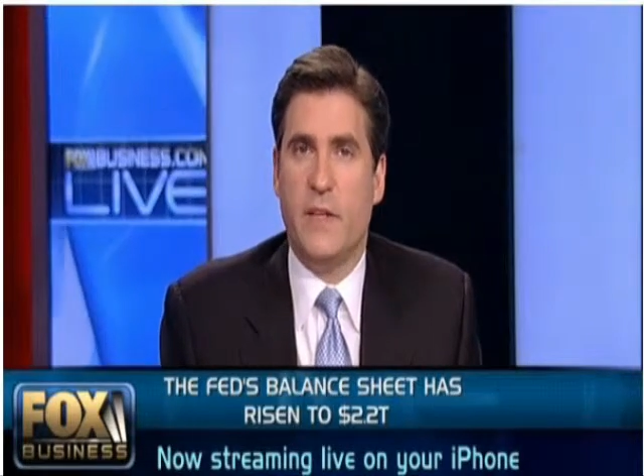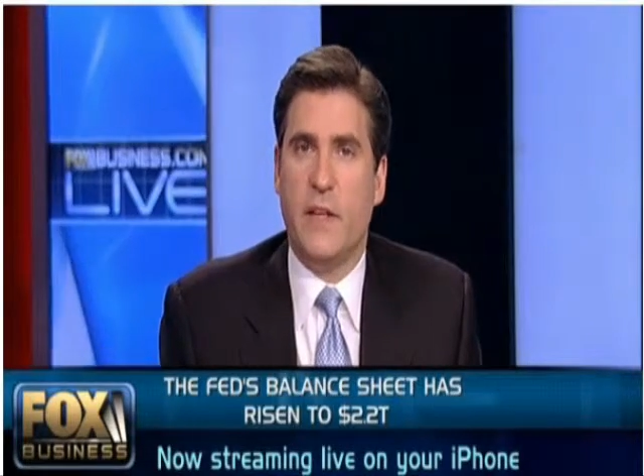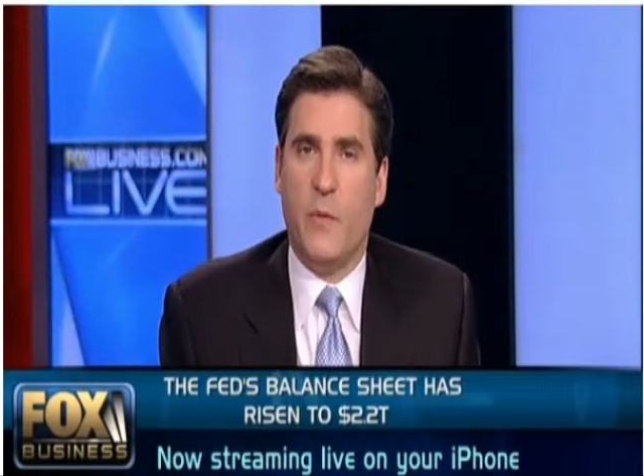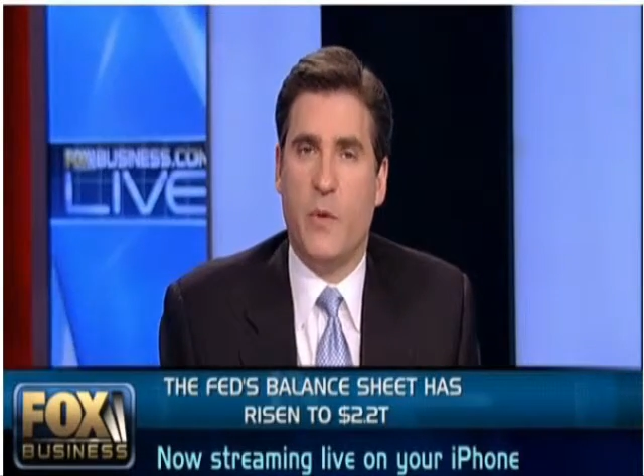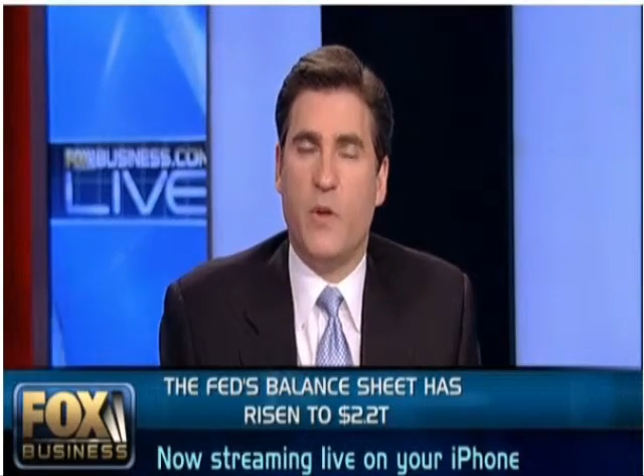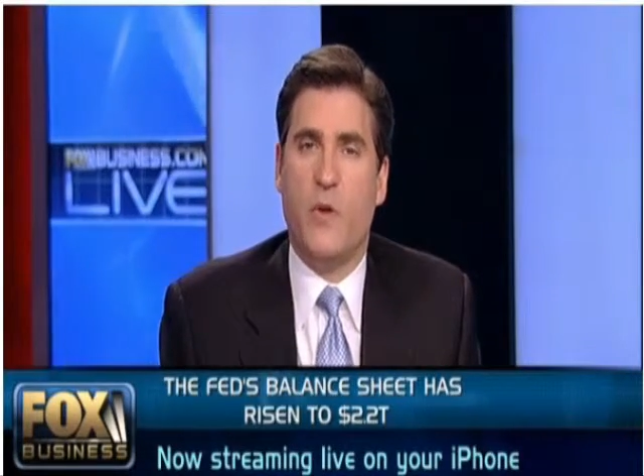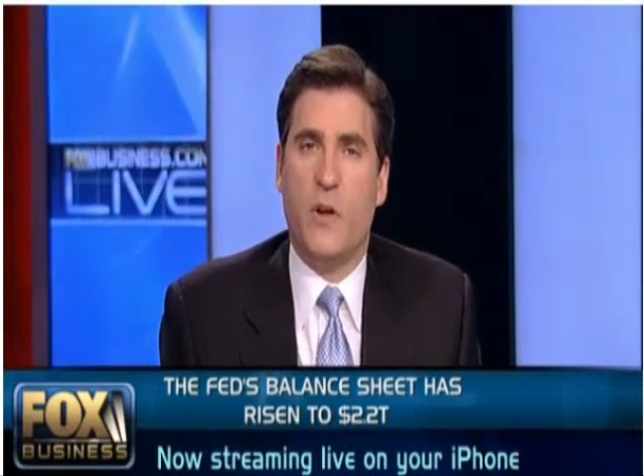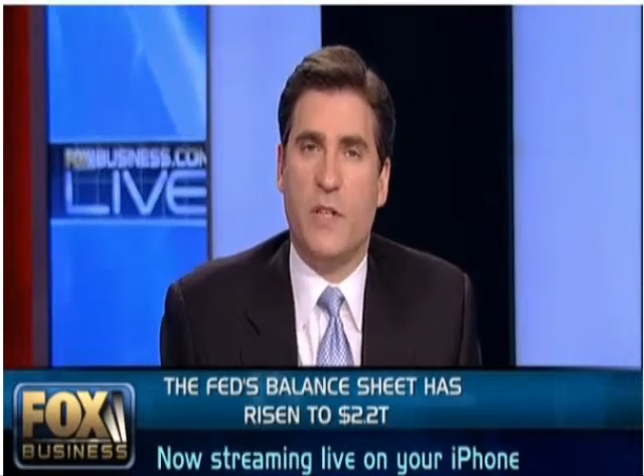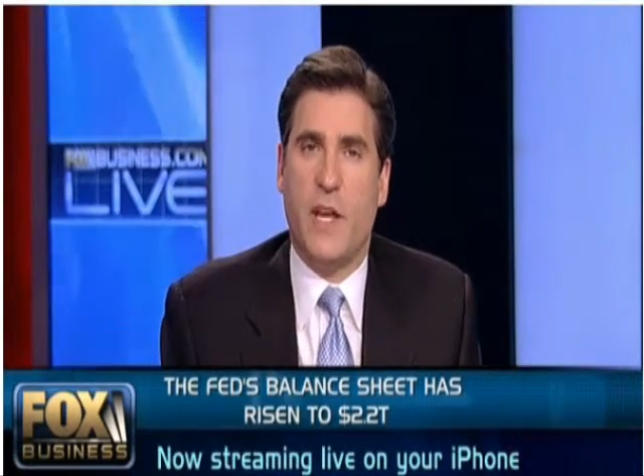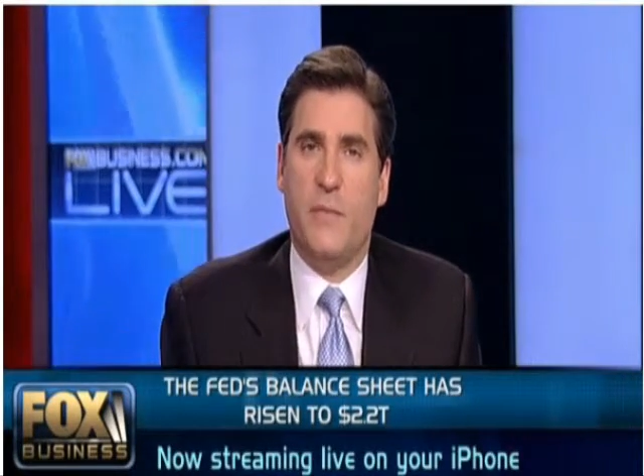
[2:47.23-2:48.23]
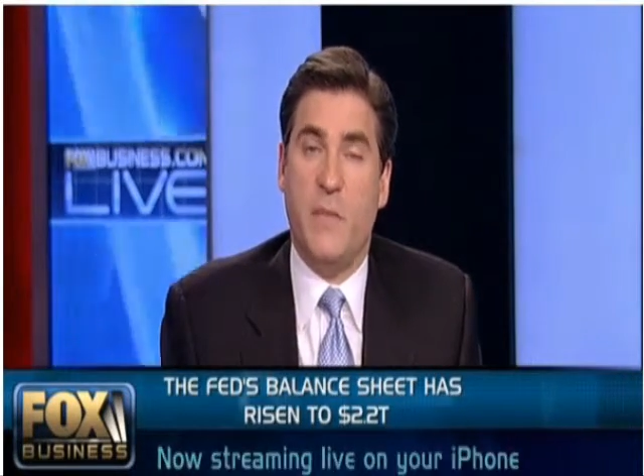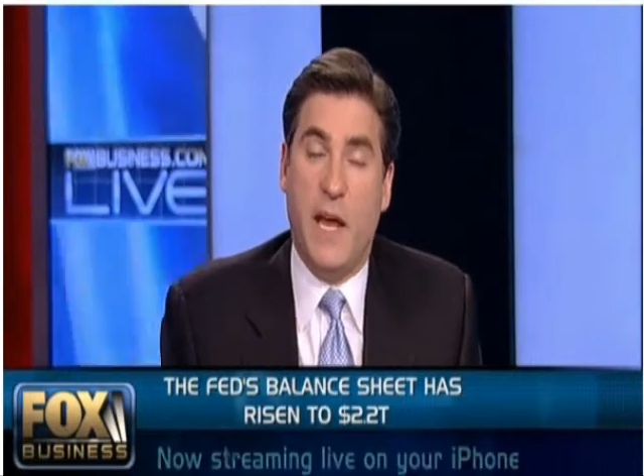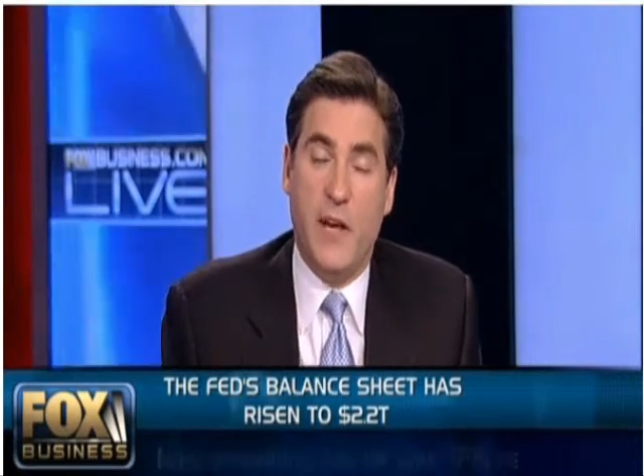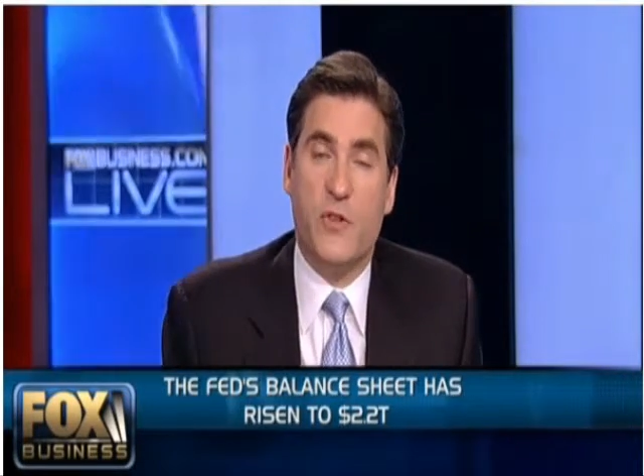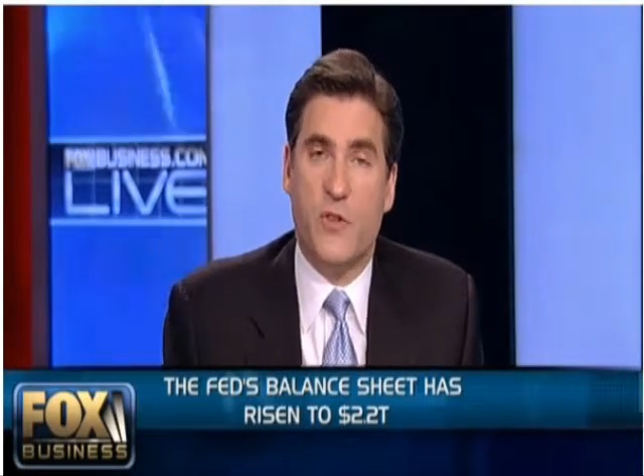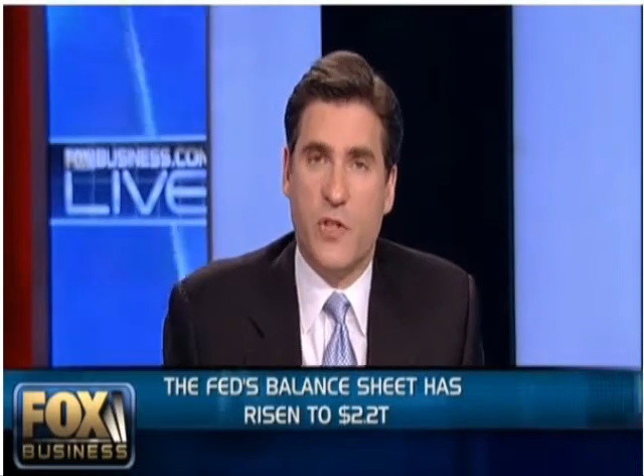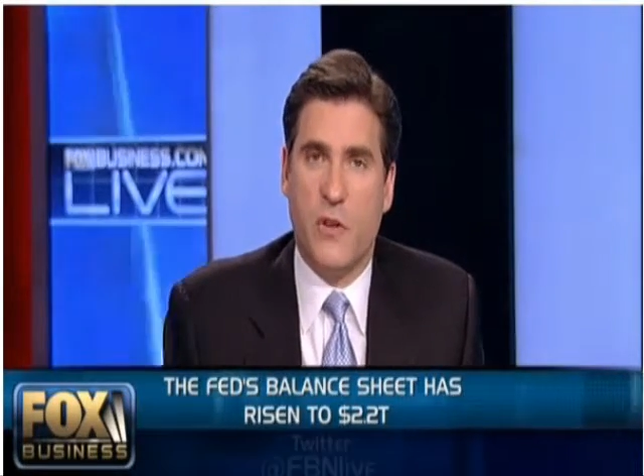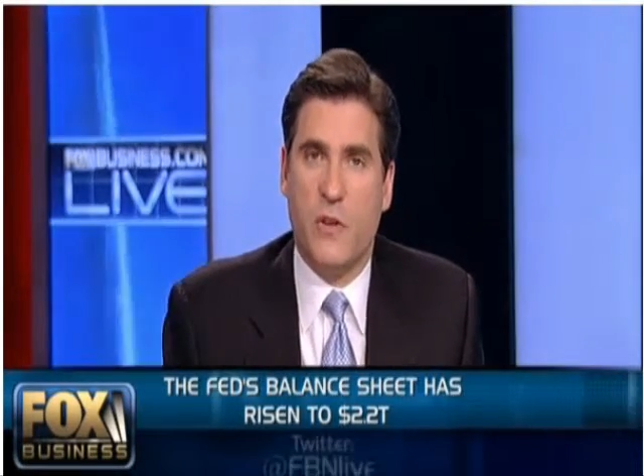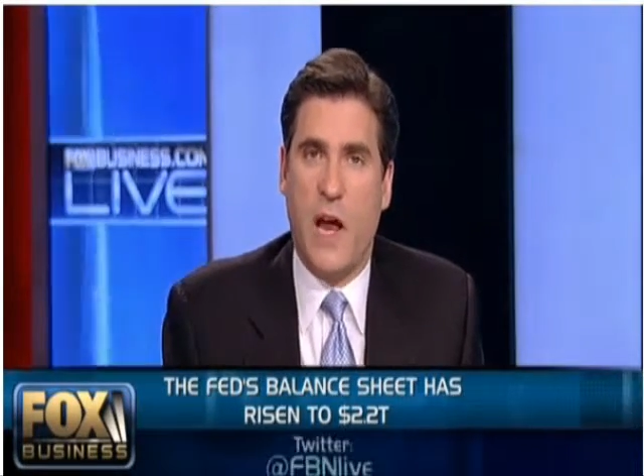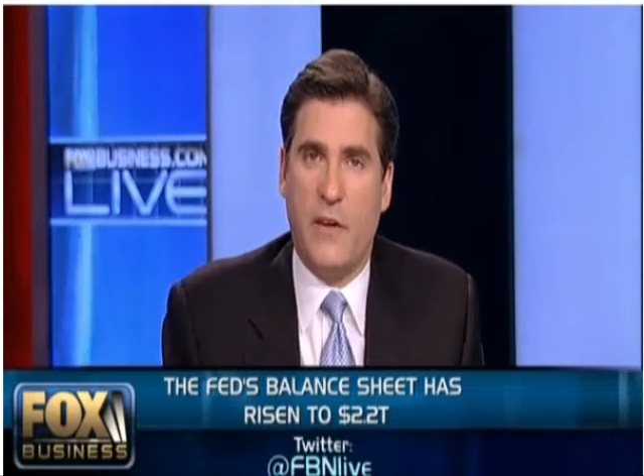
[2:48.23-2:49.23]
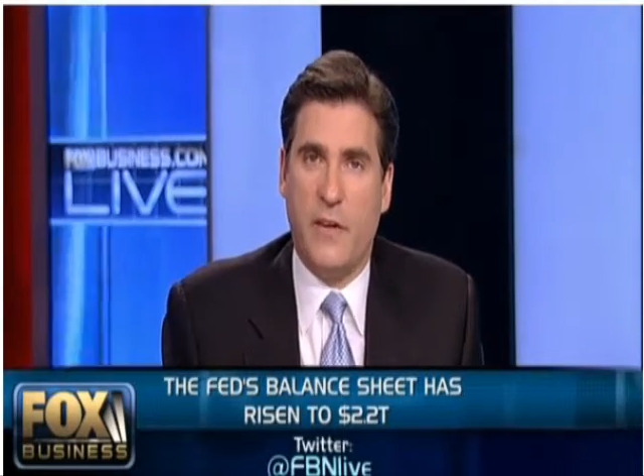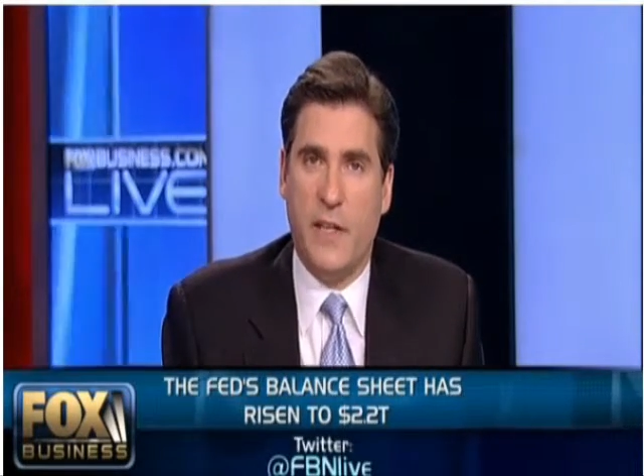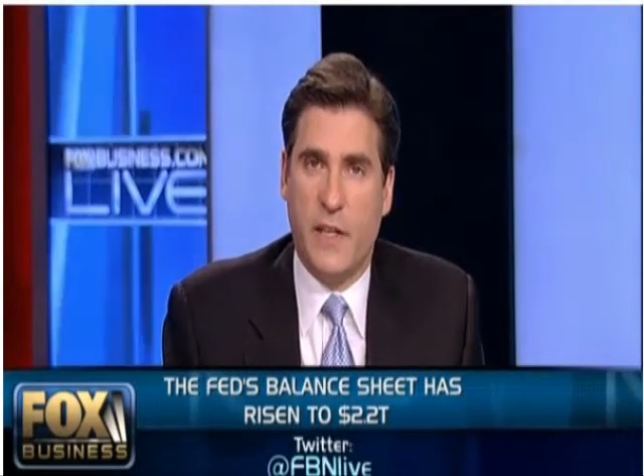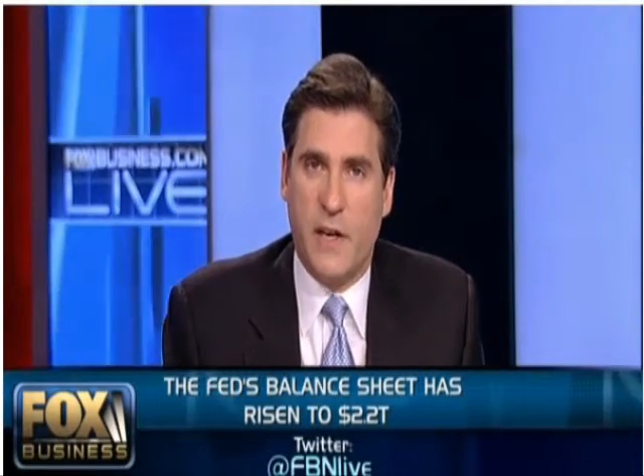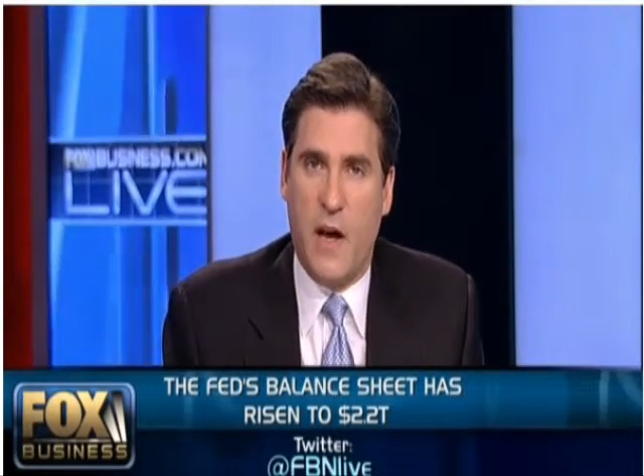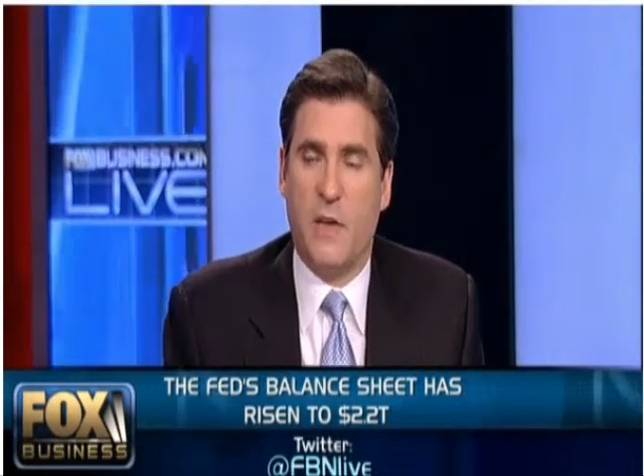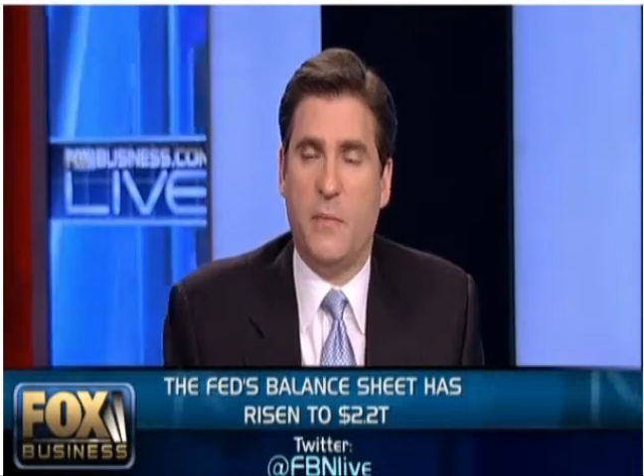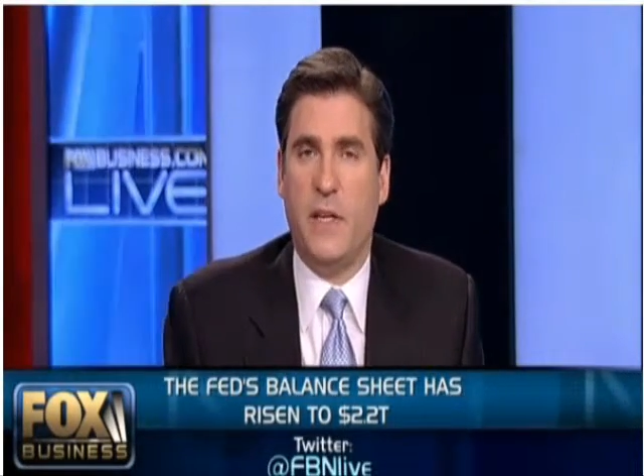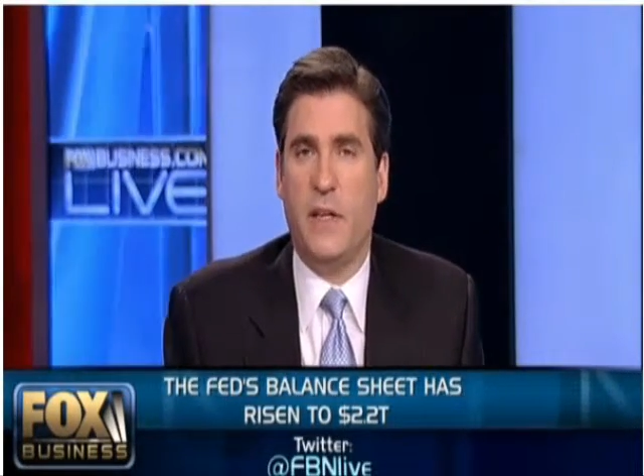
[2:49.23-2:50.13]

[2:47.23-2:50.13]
that would cause a major slowdown in the economy.